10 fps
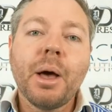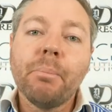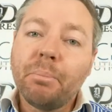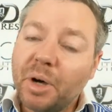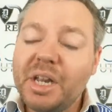
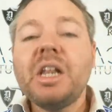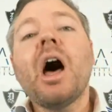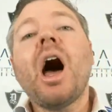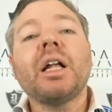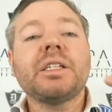But
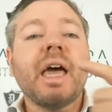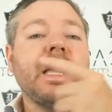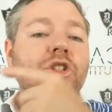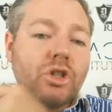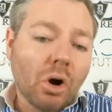not a
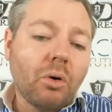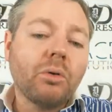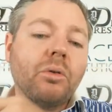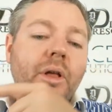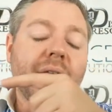
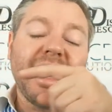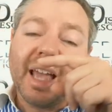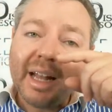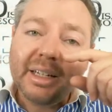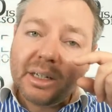total
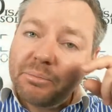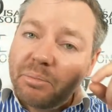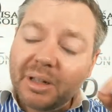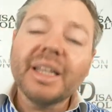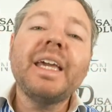and
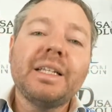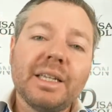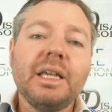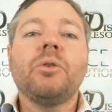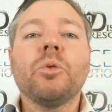complete
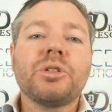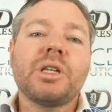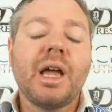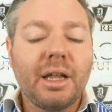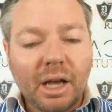equal
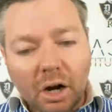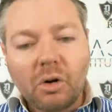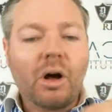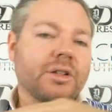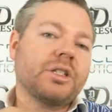standing
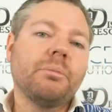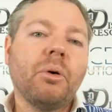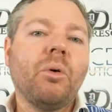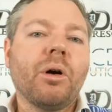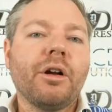across the
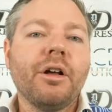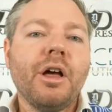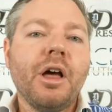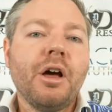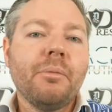board,
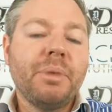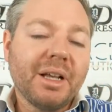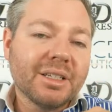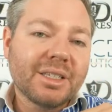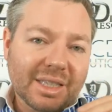
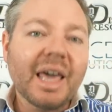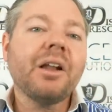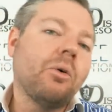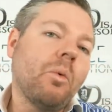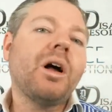because they
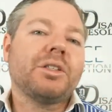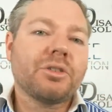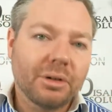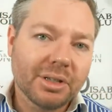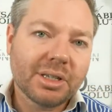don't want
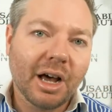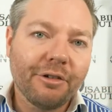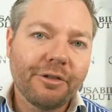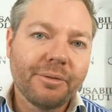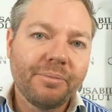certain
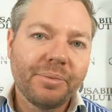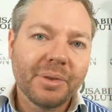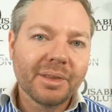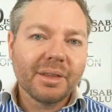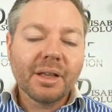stuff.
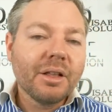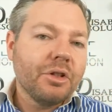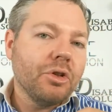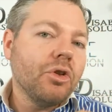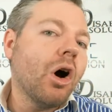
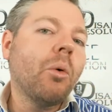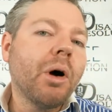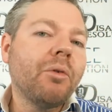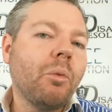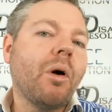No
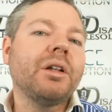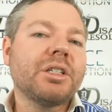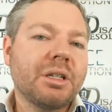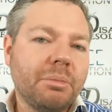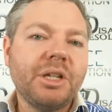one wants
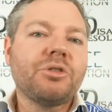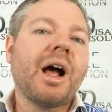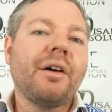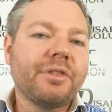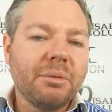to be
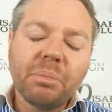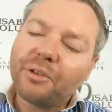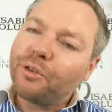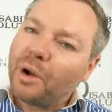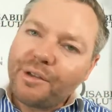drafted, but
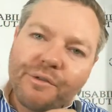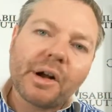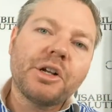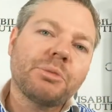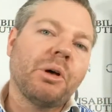for a
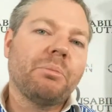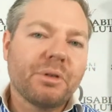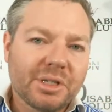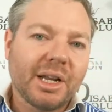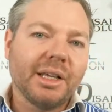very small
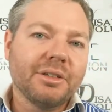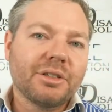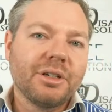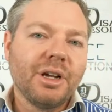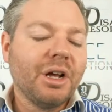percentage.
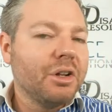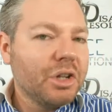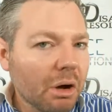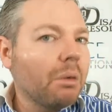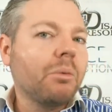
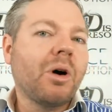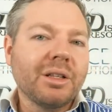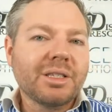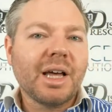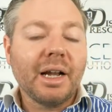No one
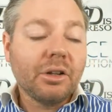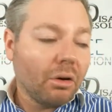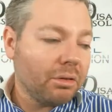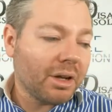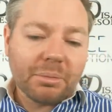wants that. Go
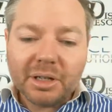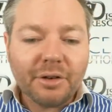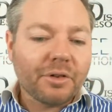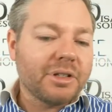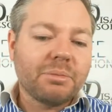look up the
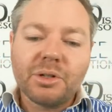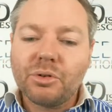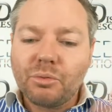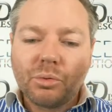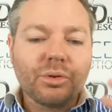difference
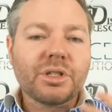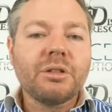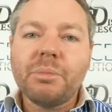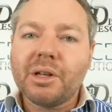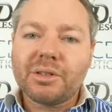between rules in the
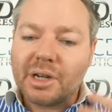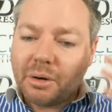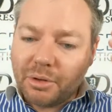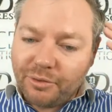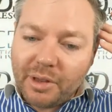military
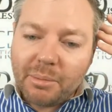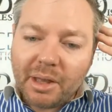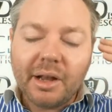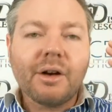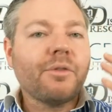with female
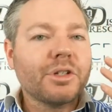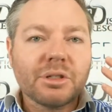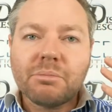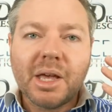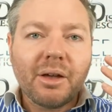hair versus
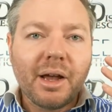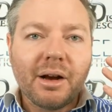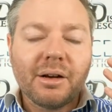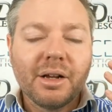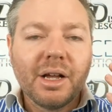male hair.